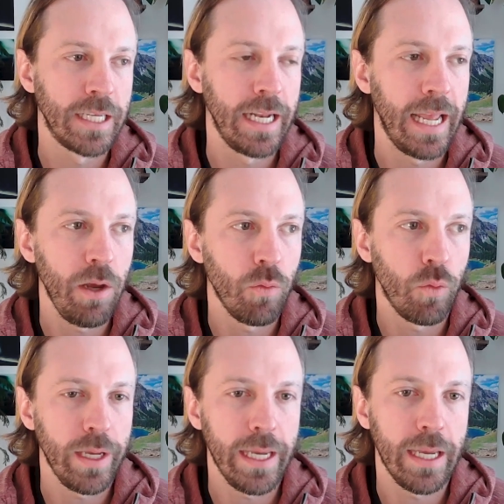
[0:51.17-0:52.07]
today
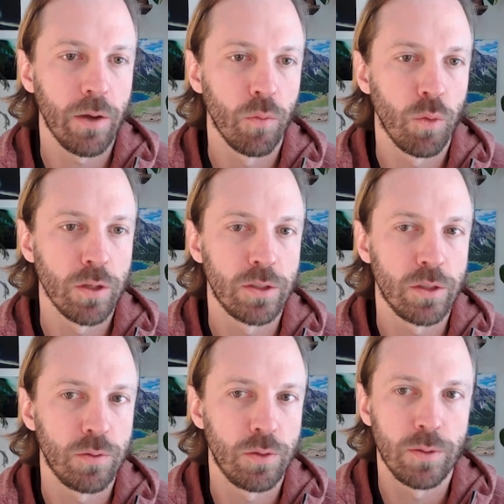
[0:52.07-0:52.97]
we will
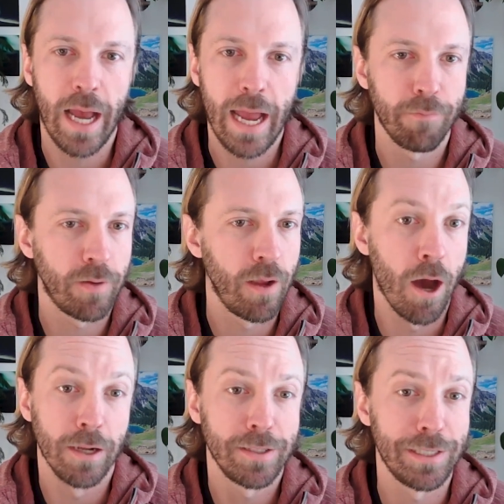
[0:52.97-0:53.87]
dive
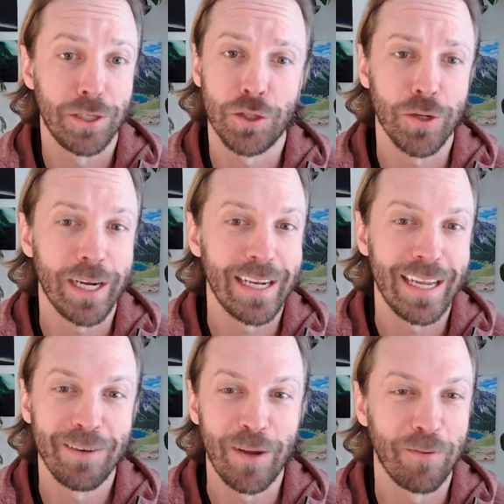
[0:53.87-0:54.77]
honestly straight
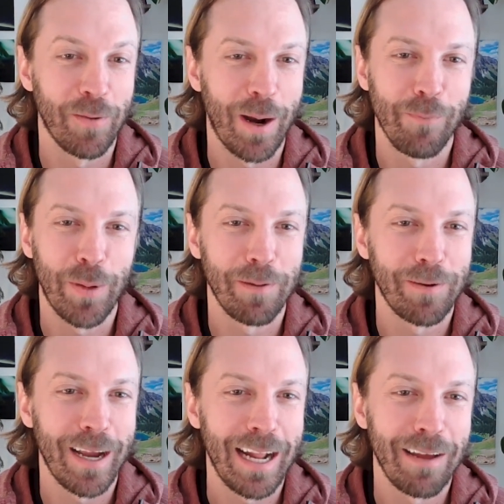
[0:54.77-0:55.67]
in, like we're probably
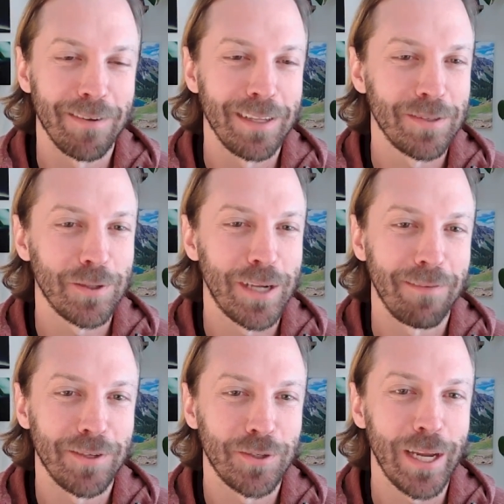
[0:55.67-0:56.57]
right after this, we'll
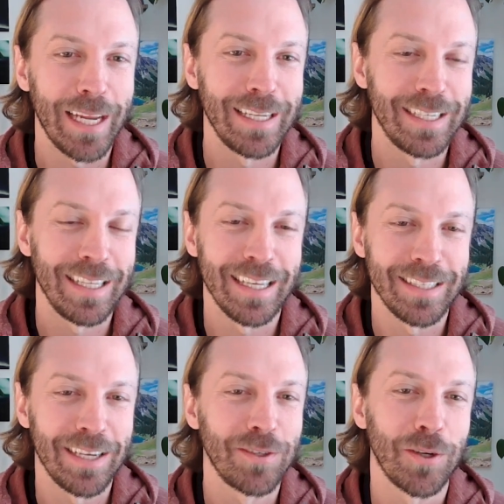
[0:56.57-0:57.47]
dive straight into the
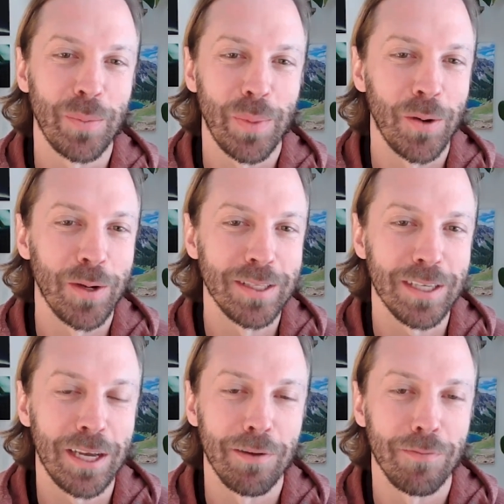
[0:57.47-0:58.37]
essential components
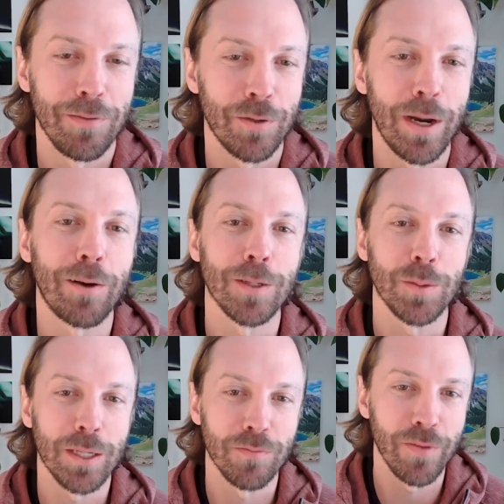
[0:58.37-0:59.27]
of direct
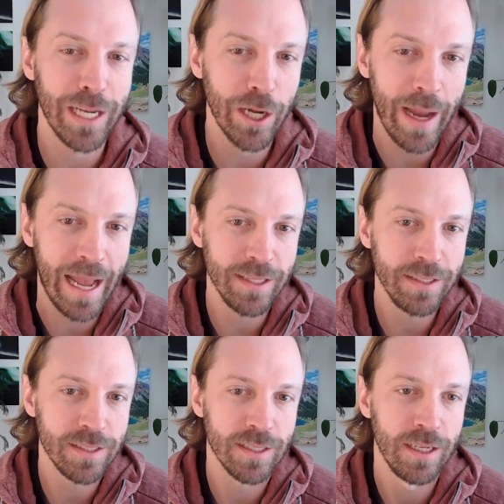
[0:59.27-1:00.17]
response video
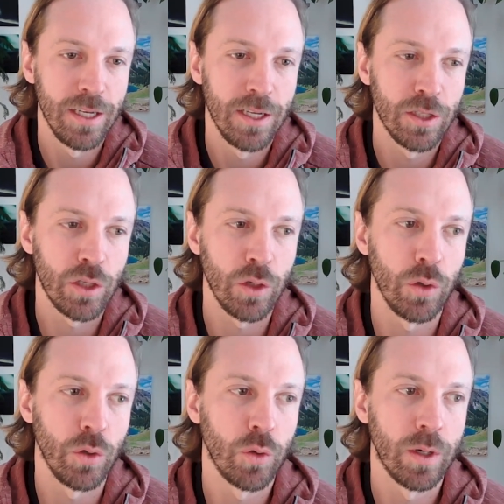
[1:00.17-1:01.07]
ads
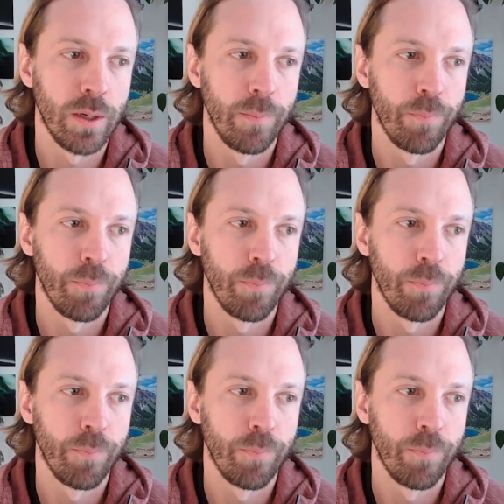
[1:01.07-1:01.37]
to